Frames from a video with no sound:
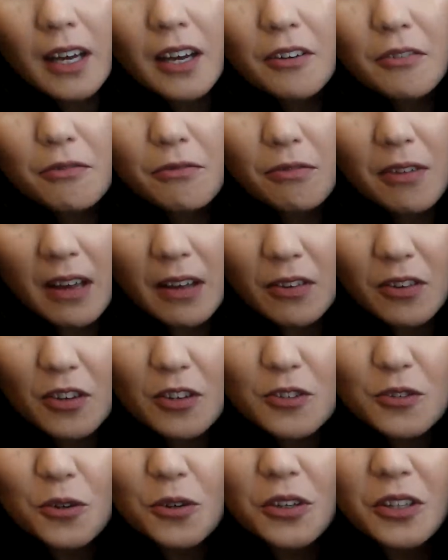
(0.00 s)
fifth
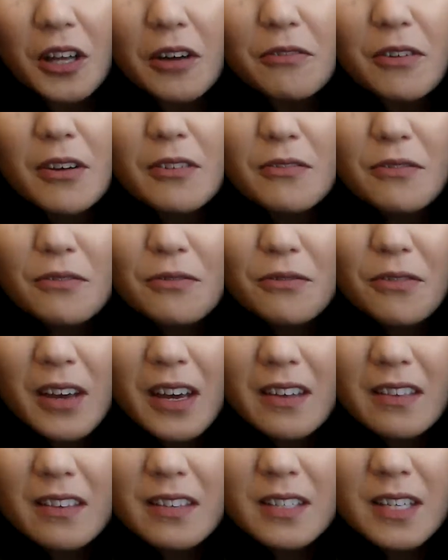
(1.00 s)
circle of
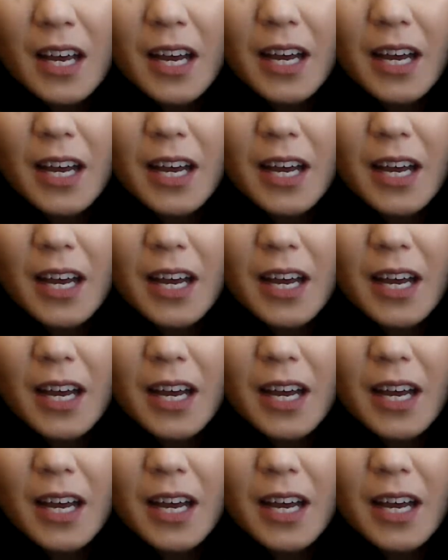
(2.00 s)
fifths.